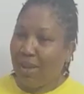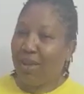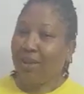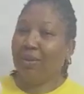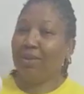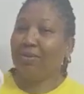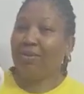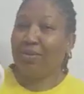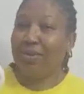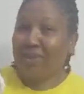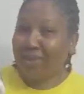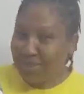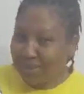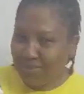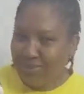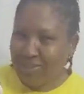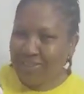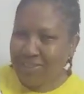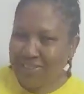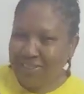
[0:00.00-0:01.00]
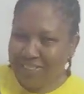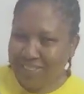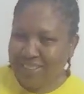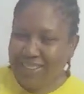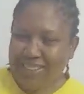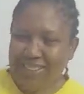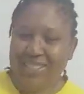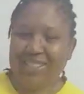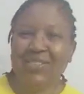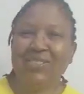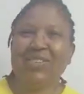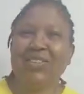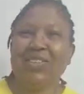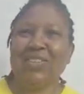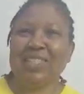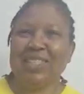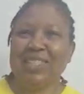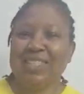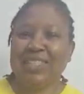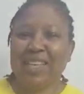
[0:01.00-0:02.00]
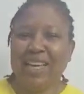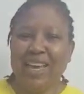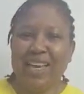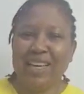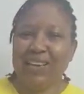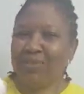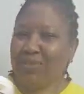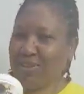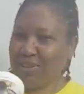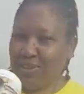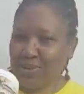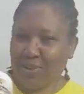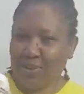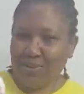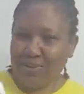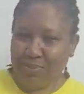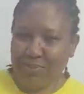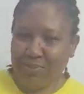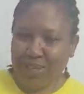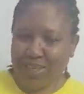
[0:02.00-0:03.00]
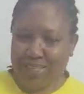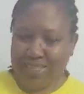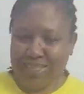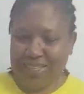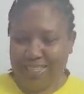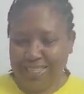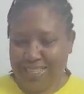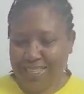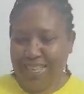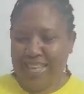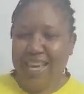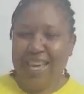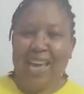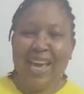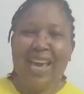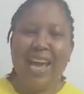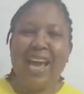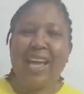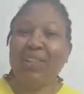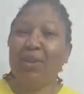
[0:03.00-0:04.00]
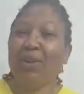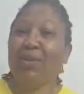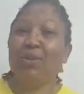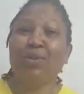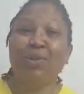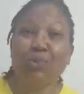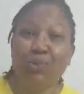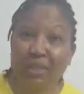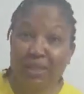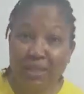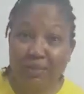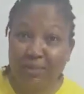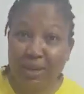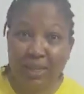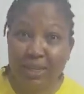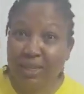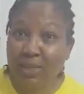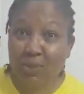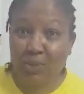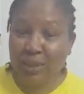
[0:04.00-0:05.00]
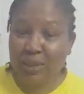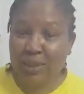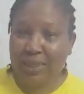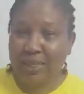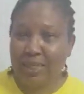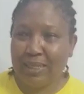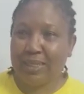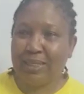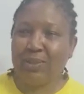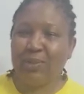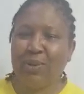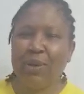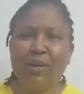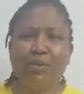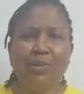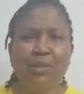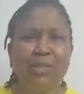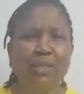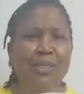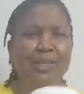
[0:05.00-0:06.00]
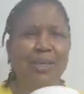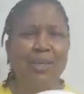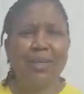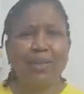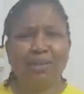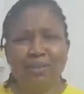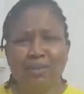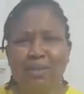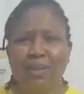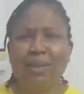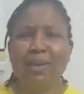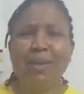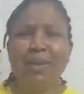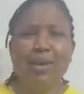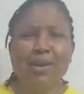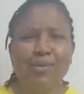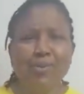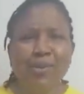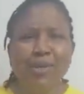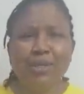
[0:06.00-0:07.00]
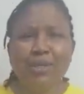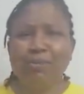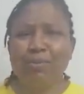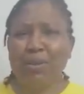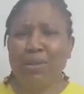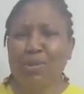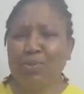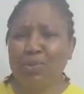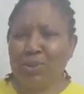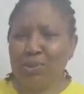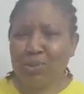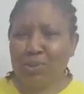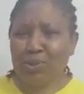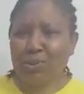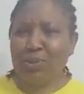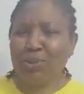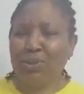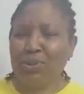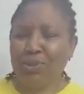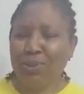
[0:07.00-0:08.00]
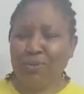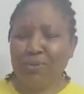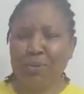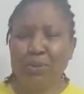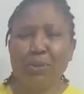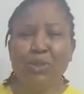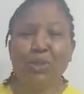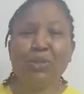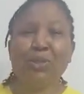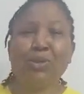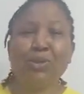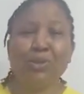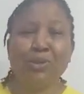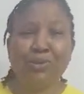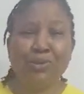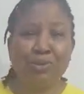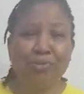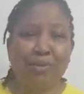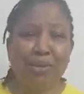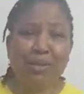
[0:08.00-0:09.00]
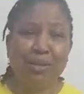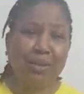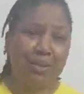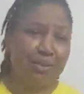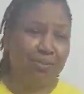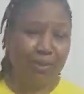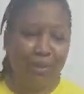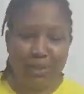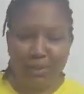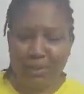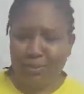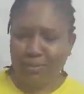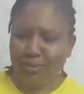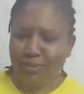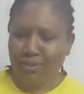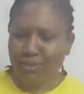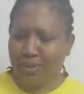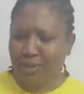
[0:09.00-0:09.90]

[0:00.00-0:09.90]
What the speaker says: I have not been using this because I am not a coffee person. I love sweet, very sweet things. So I was thinking, what's the best way to use this coffee? It just occurred to me this morning.